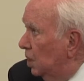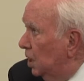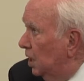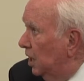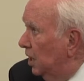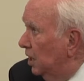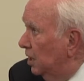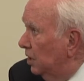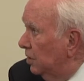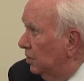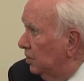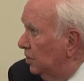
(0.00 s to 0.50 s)

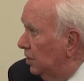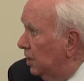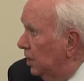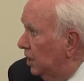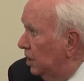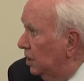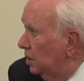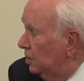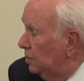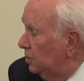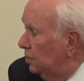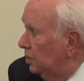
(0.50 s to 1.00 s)
And
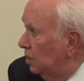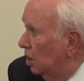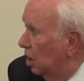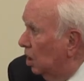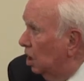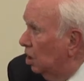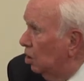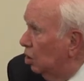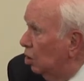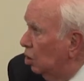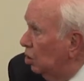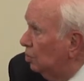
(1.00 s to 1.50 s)
our
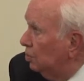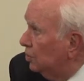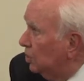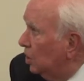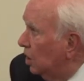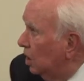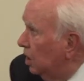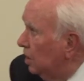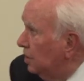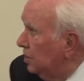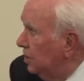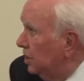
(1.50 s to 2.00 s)
home
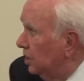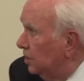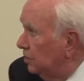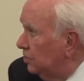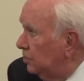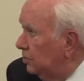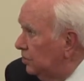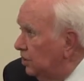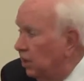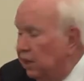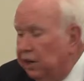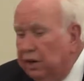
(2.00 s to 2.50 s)
gardening
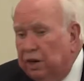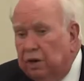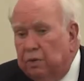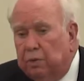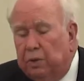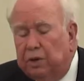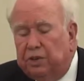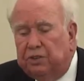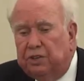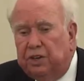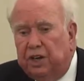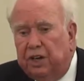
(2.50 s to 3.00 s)
center,
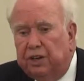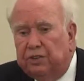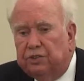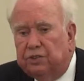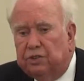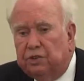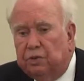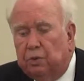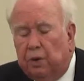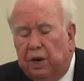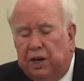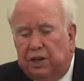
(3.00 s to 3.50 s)
which has
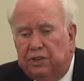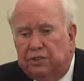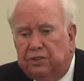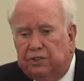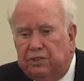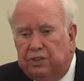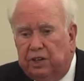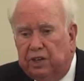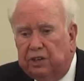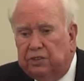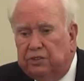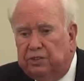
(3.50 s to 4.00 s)

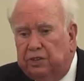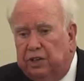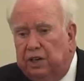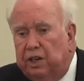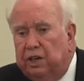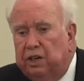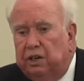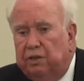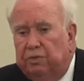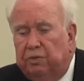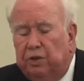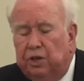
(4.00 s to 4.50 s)
26
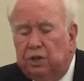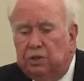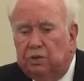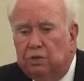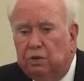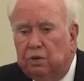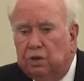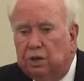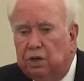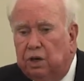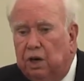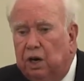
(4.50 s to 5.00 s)

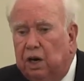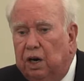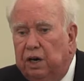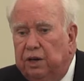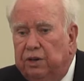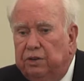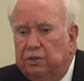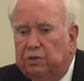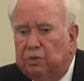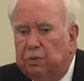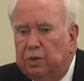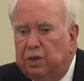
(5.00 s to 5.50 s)
individual
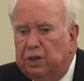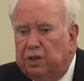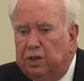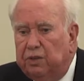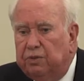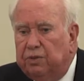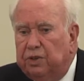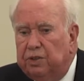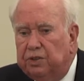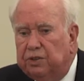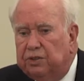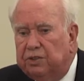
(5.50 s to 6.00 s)
gardens with
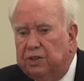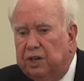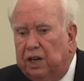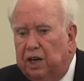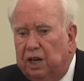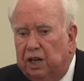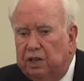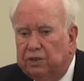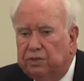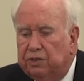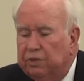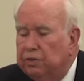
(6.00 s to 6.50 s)
different
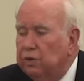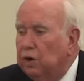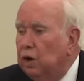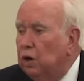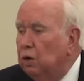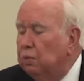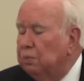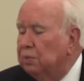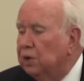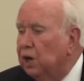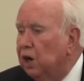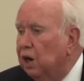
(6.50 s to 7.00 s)
styles of
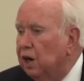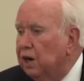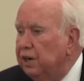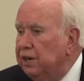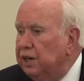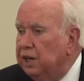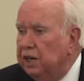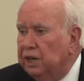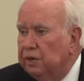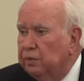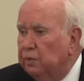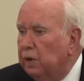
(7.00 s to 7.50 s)
home
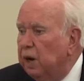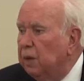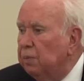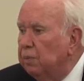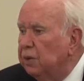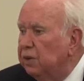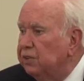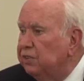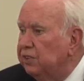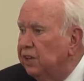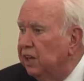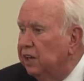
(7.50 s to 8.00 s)
gardening
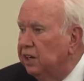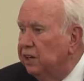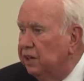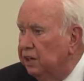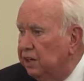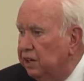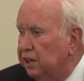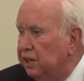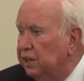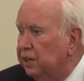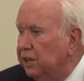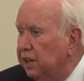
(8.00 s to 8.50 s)
represented
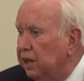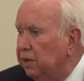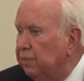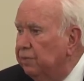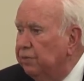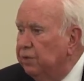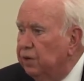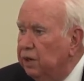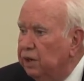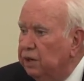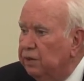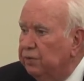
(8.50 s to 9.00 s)
in them
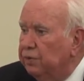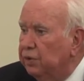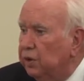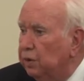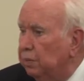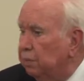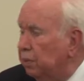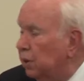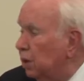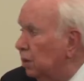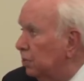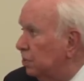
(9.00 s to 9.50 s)
for
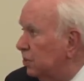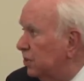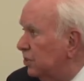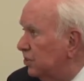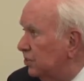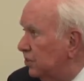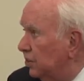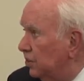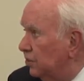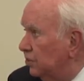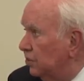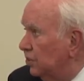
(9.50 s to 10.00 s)
different
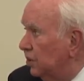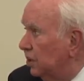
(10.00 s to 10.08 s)
purposes.